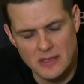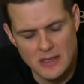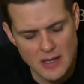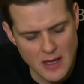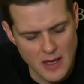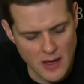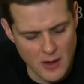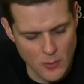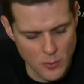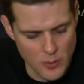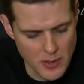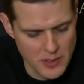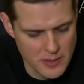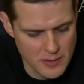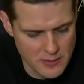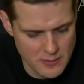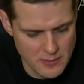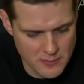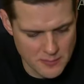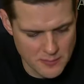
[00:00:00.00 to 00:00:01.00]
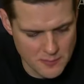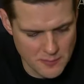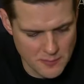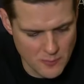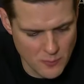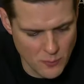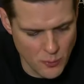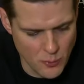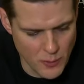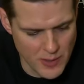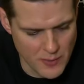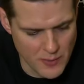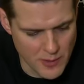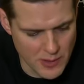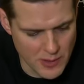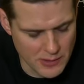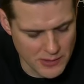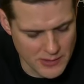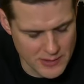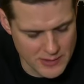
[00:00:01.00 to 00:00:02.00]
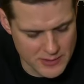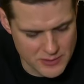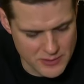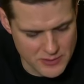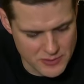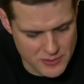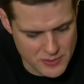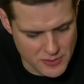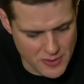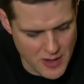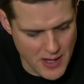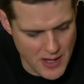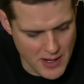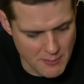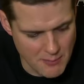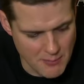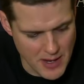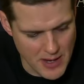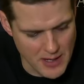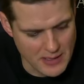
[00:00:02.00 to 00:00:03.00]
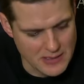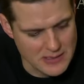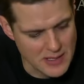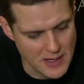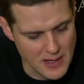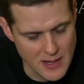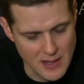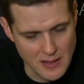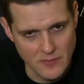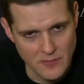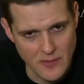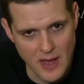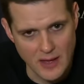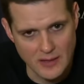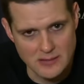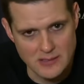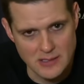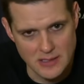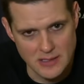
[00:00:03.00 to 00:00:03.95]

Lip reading: Yeah, we really try to maintain that